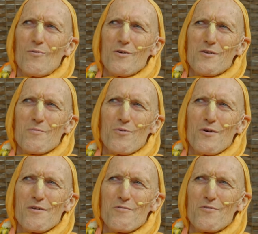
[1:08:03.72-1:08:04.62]
What's the
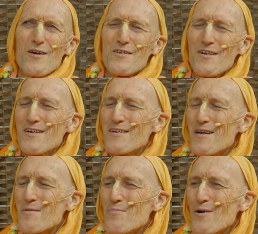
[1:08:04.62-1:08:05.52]
point of dressing a
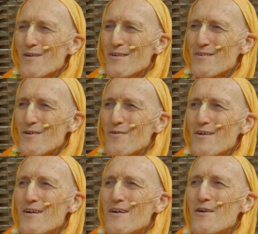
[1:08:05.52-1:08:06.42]
dead body? So,
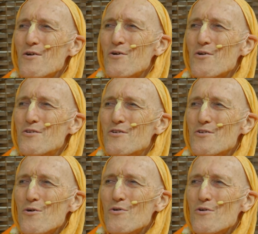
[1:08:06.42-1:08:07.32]

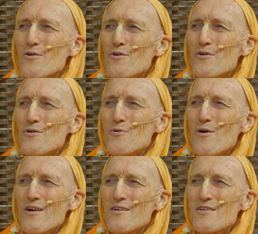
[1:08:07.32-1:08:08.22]
so called good
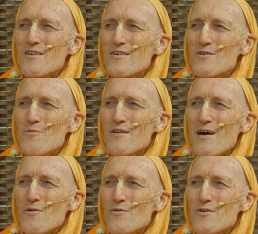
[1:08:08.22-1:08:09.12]
qualities
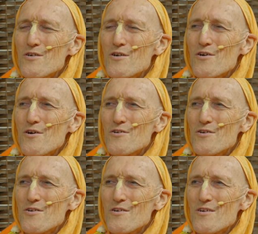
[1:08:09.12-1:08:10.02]
without Krishna
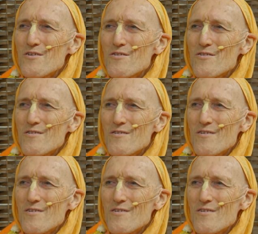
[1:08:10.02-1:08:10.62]
consciousness